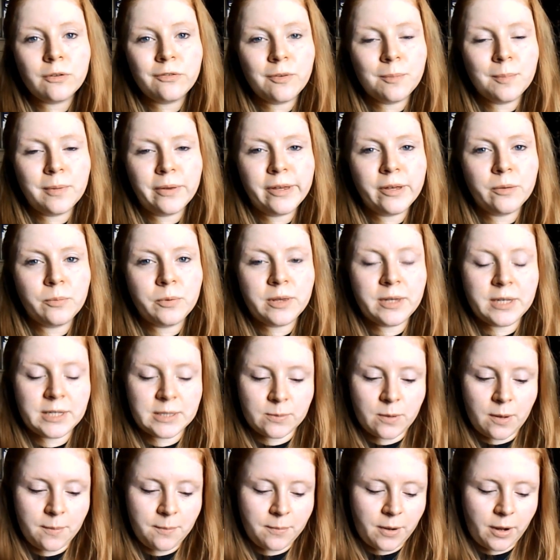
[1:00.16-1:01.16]
all familiar with
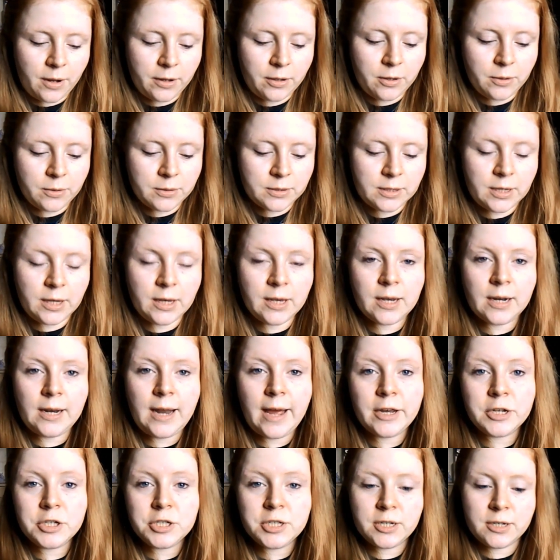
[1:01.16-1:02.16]
this one, but I use the
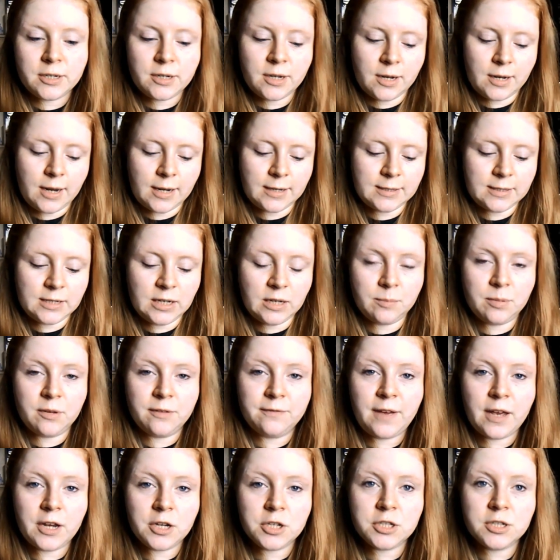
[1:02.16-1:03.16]
Collection Lasting
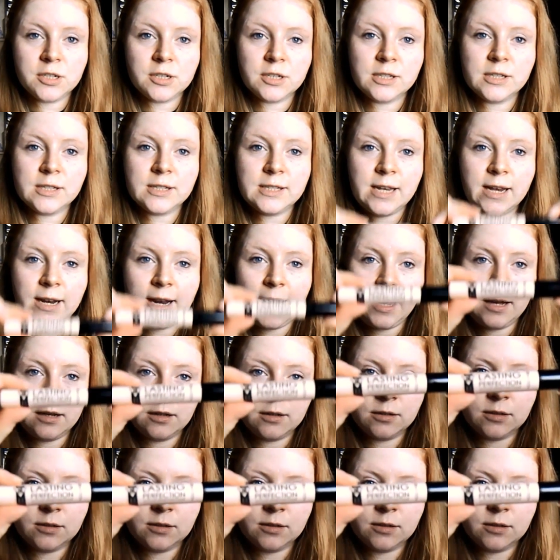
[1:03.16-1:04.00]
Perfection Concealer.